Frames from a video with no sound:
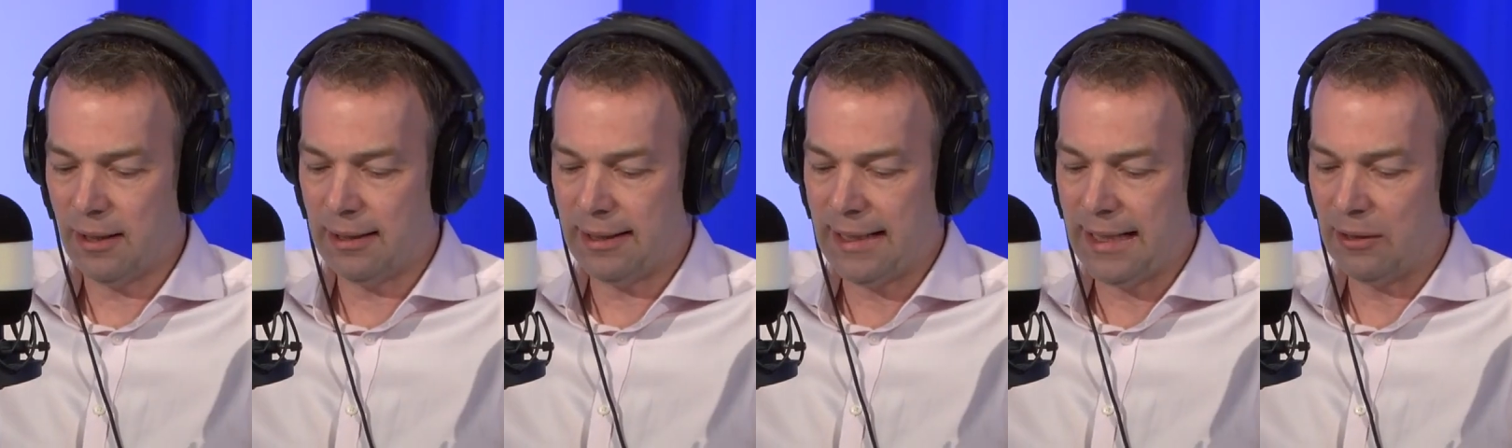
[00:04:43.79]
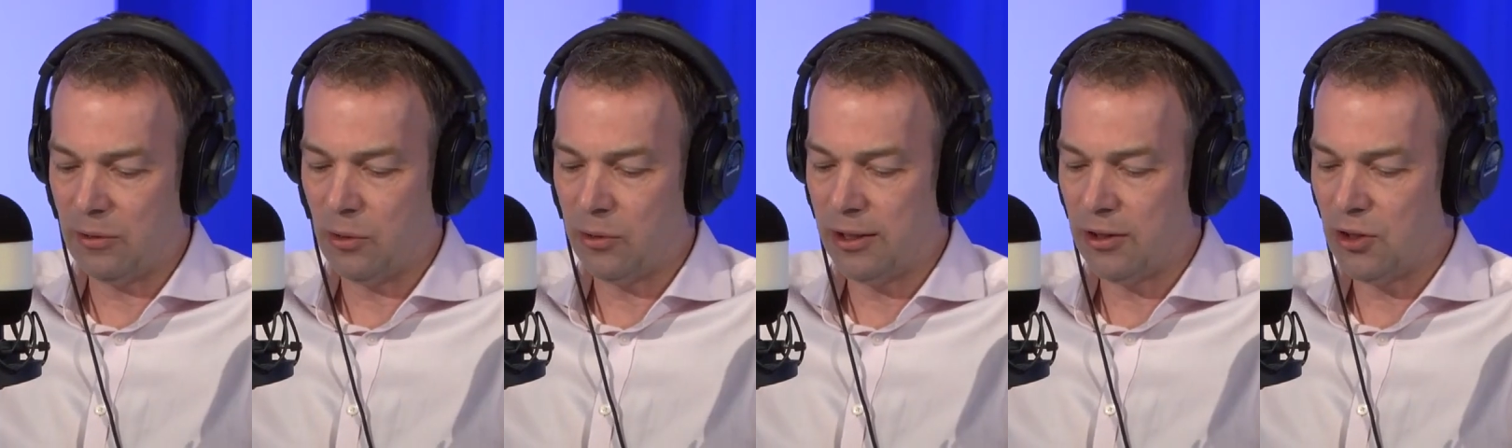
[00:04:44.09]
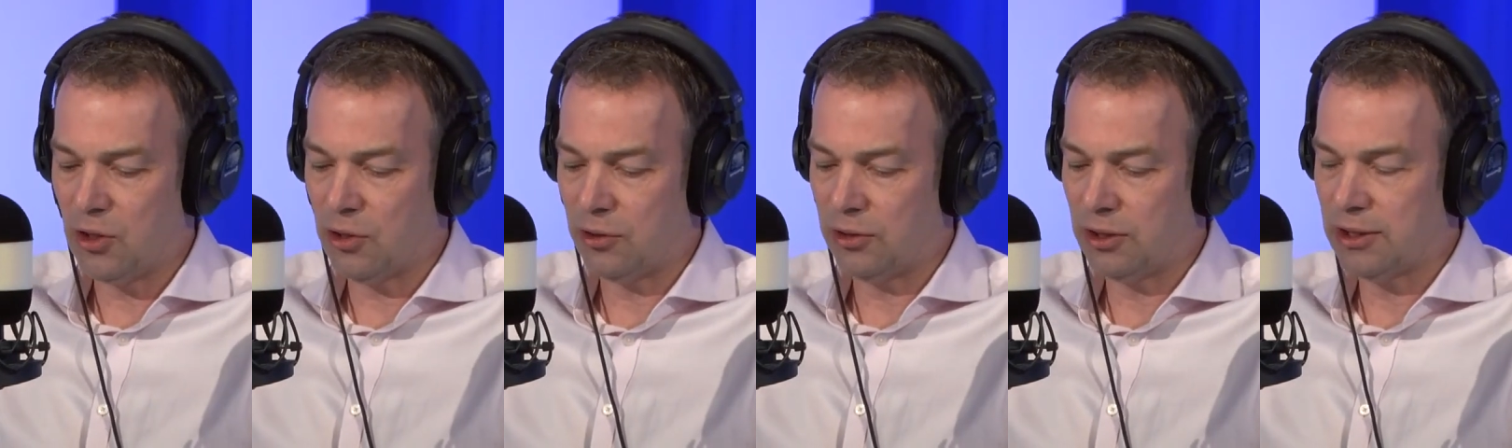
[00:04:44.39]
landlord
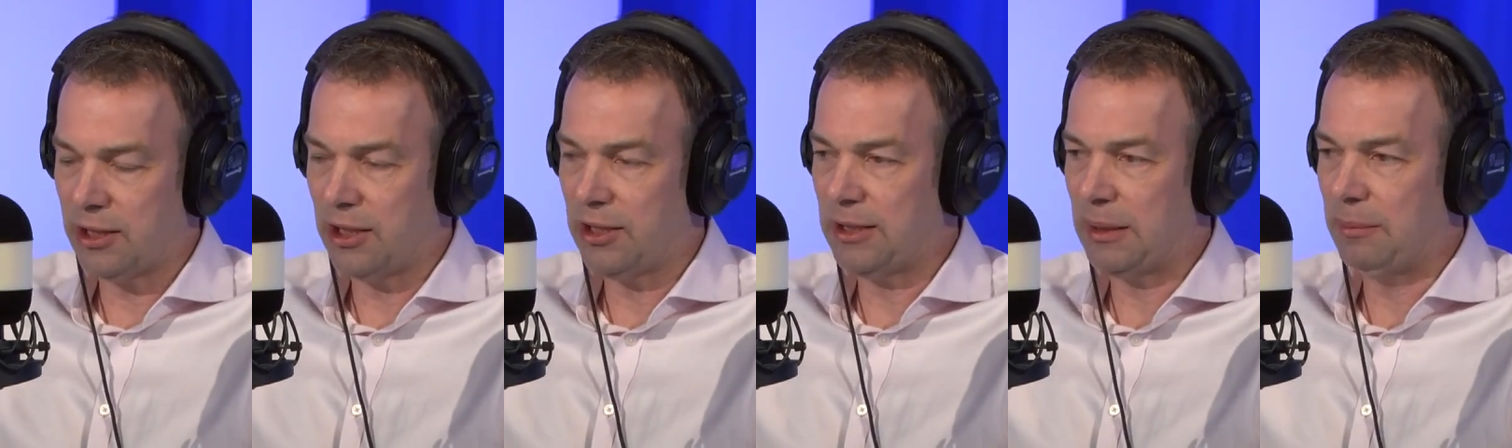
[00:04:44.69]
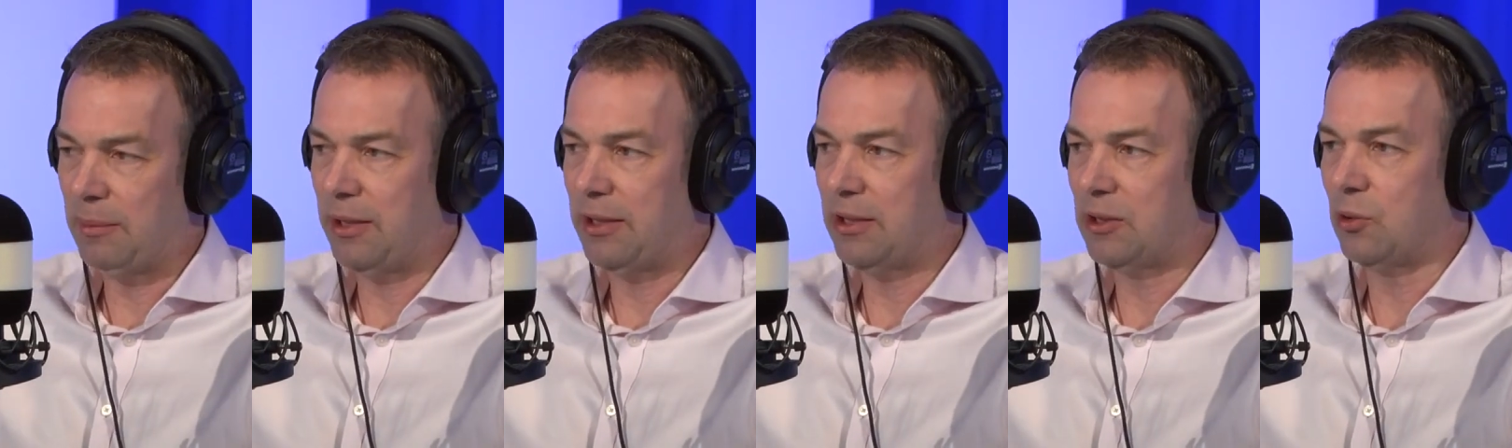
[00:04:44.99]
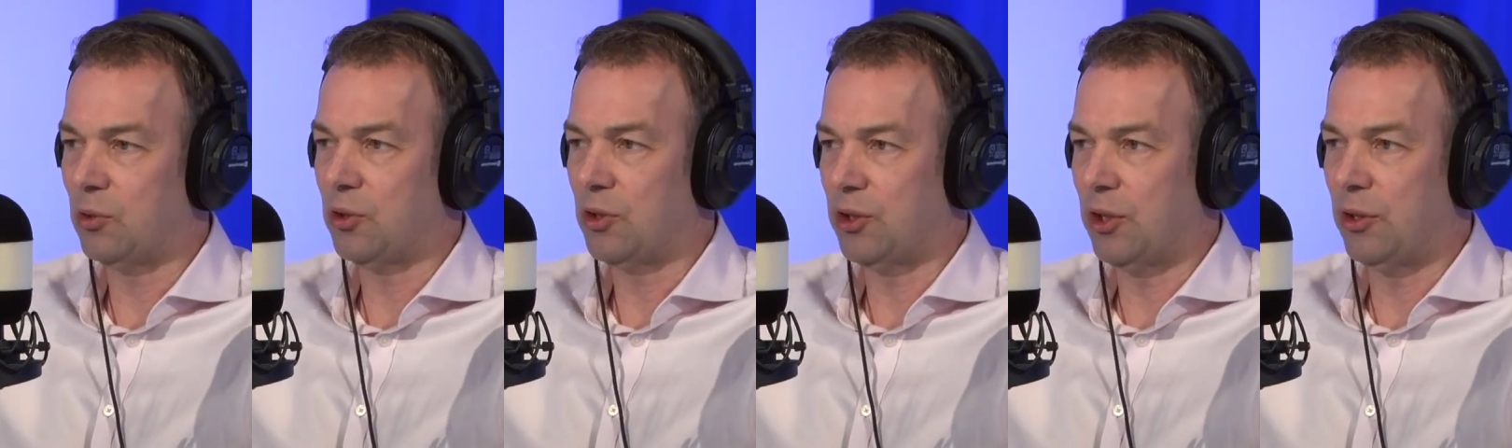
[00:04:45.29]
insurance
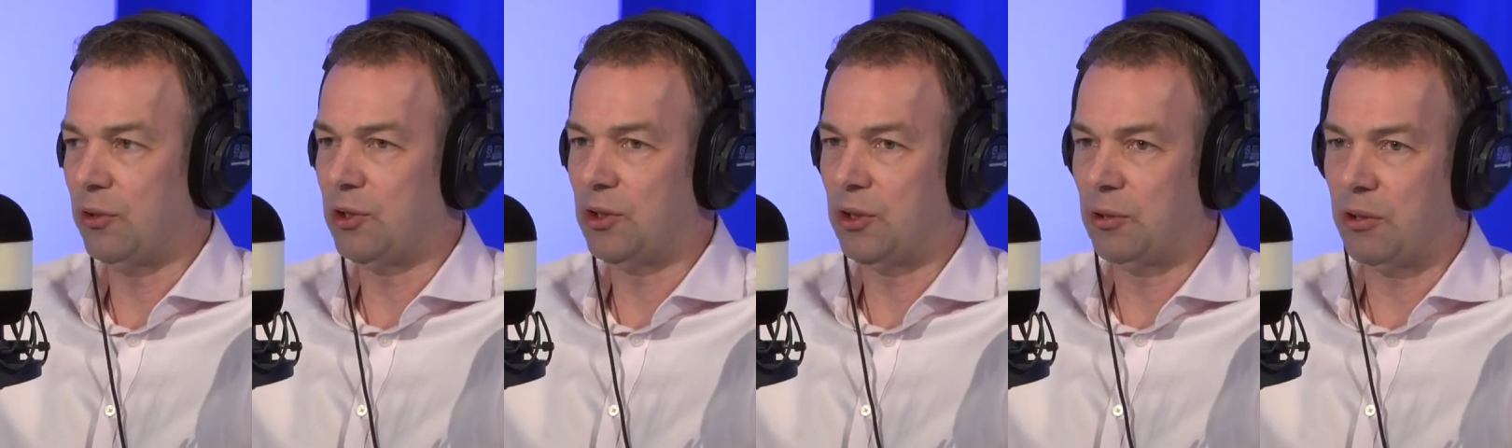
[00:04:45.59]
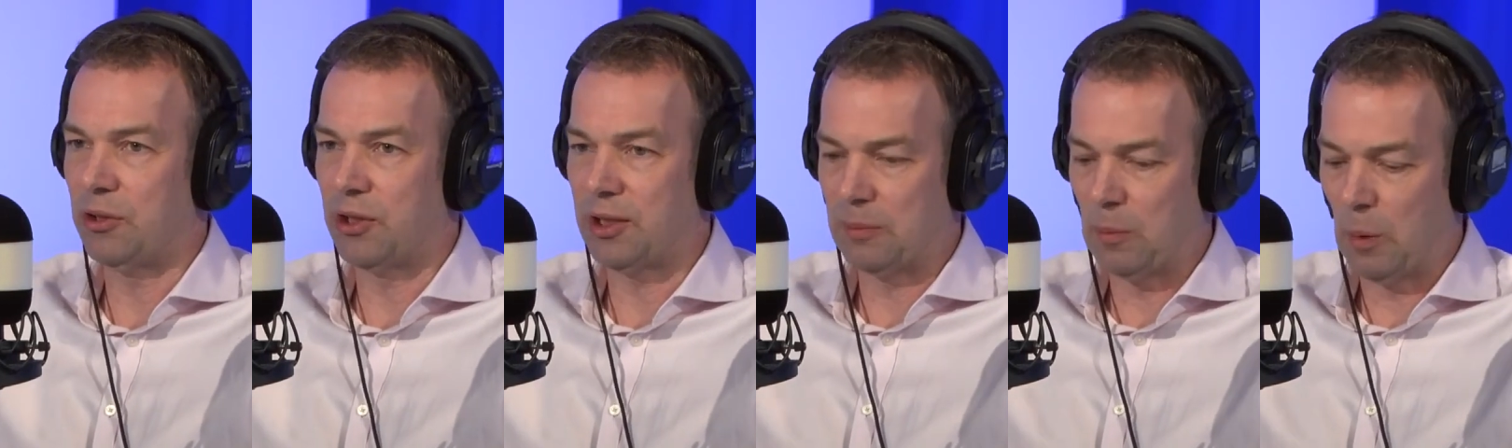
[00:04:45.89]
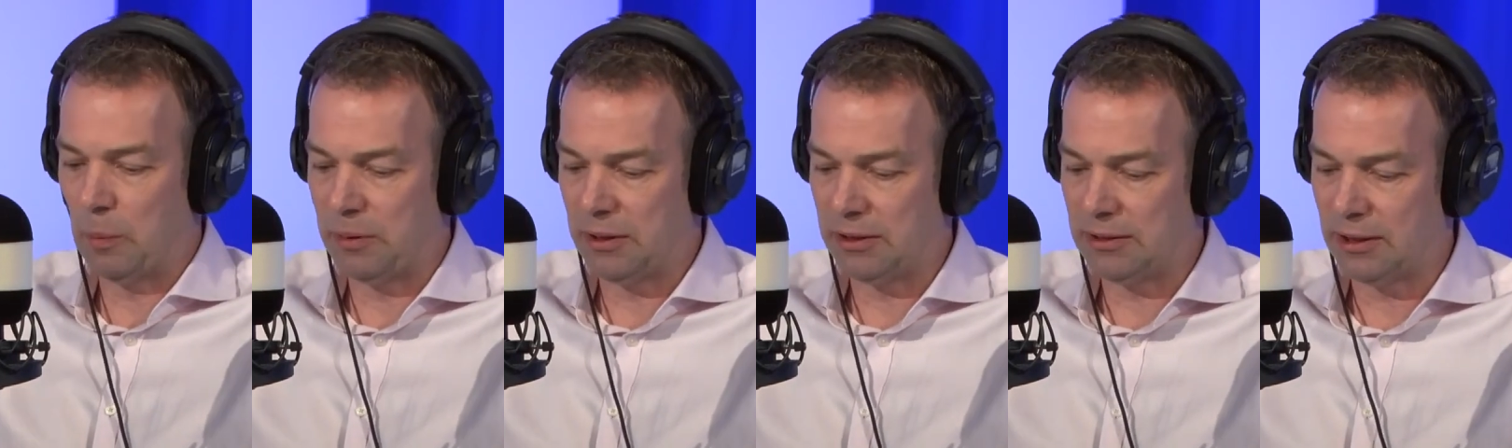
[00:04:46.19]
customers, also to other small